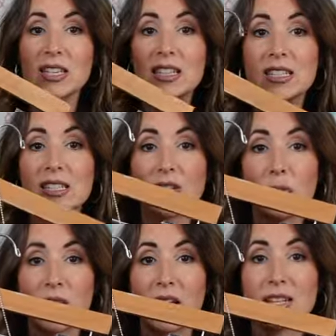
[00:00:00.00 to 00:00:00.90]
And this is the
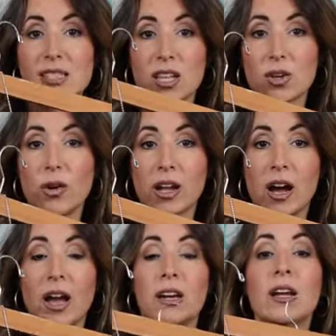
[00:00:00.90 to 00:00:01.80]
weekend sale going
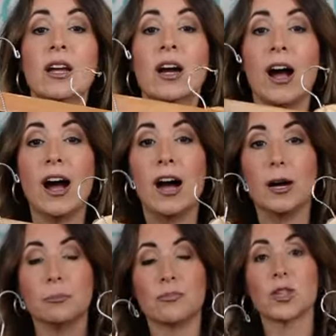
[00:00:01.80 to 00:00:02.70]
on
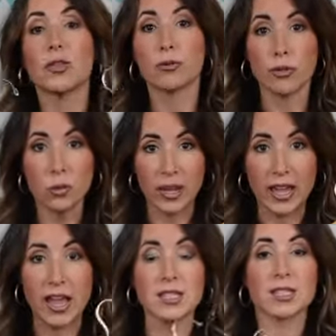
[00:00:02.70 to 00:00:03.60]
um, through the
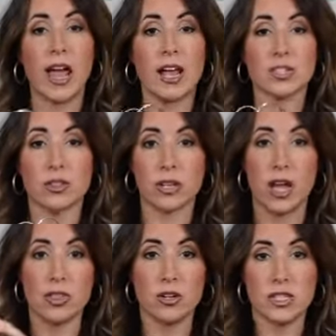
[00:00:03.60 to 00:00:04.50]
weekend. Okay, so
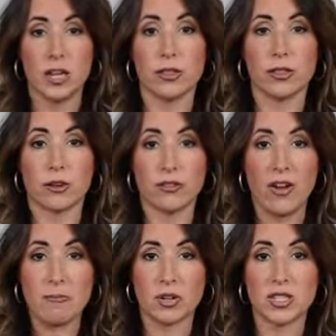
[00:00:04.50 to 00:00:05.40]
the other deal, the
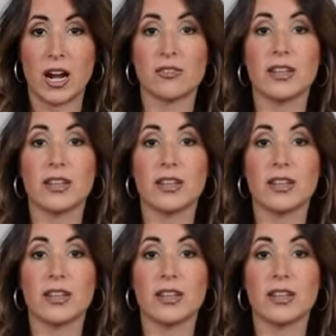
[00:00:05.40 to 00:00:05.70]
35% off